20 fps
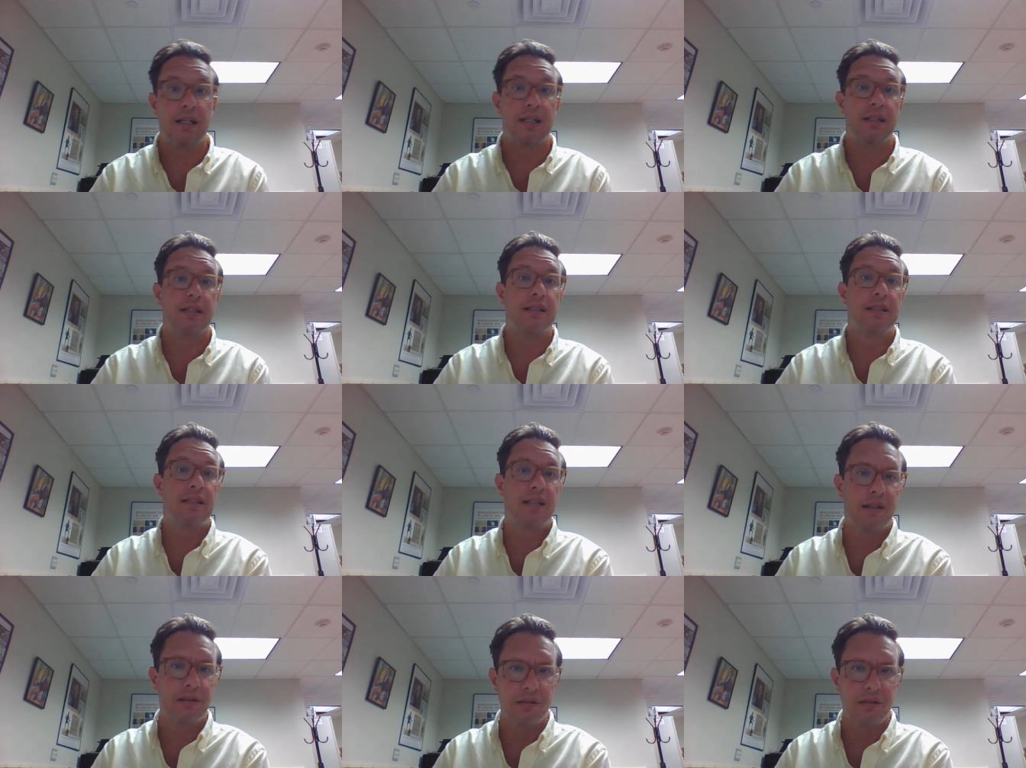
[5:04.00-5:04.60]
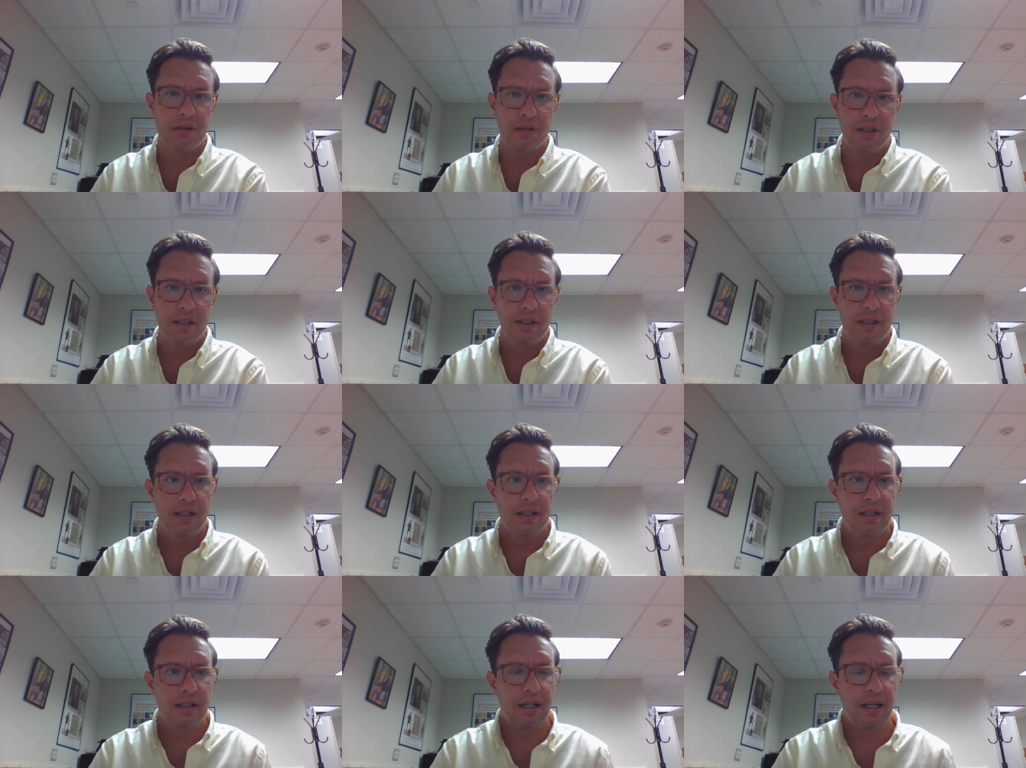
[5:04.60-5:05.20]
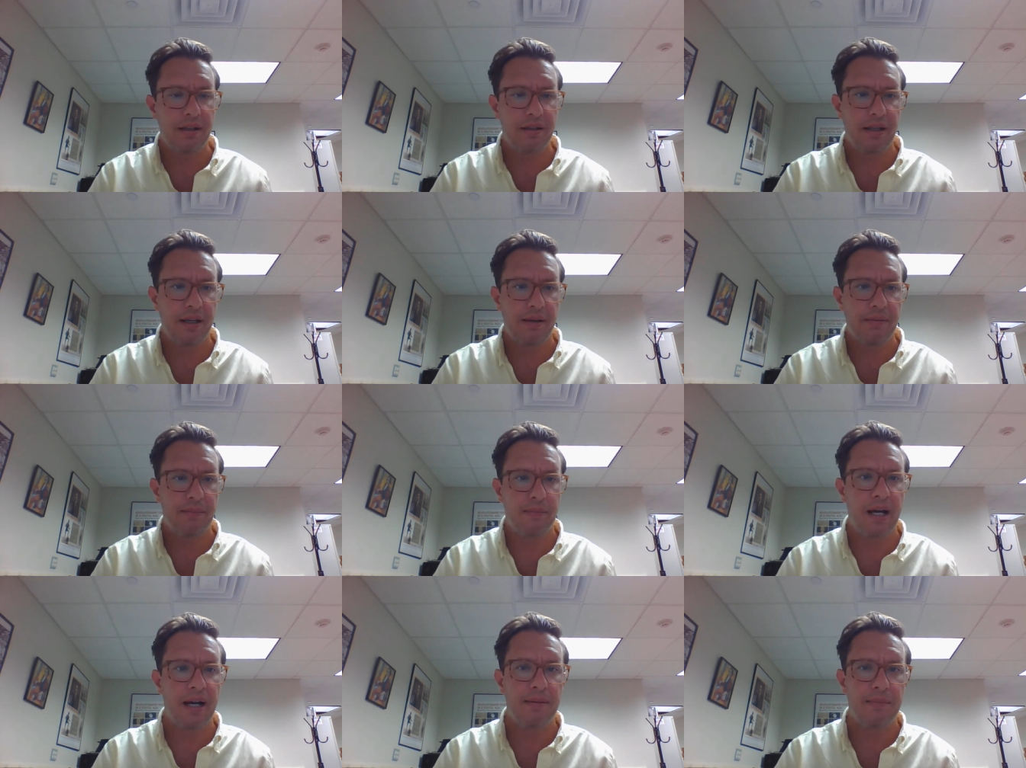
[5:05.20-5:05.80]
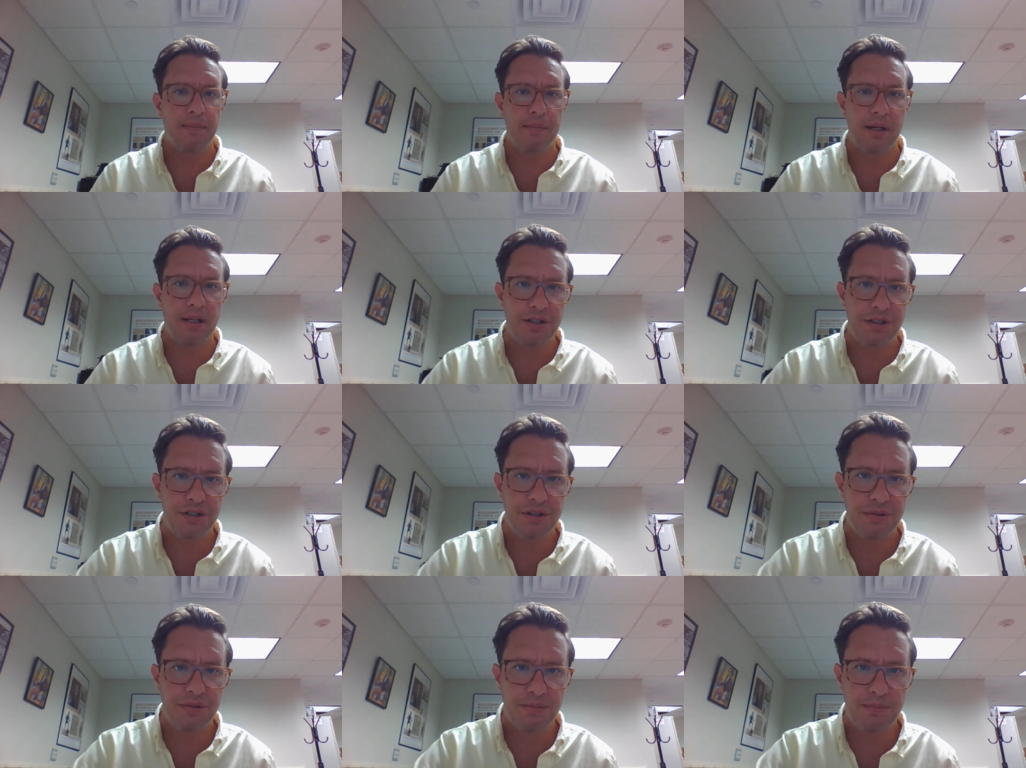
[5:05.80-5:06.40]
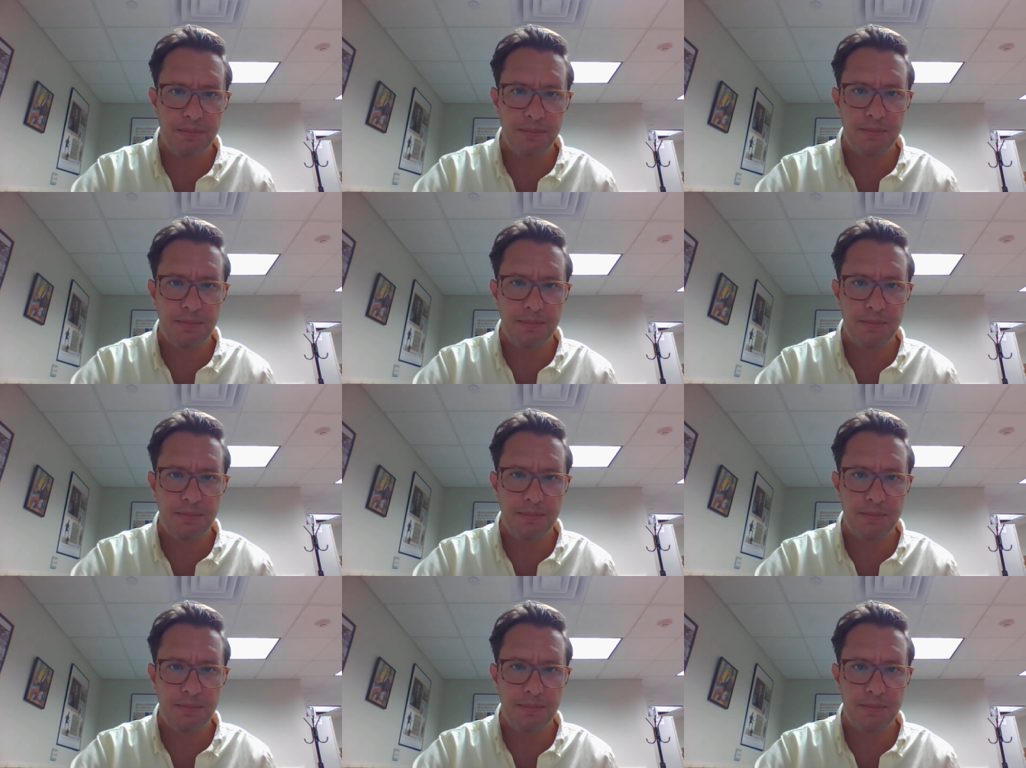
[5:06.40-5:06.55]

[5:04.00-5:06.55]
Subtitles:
unsettled, that not much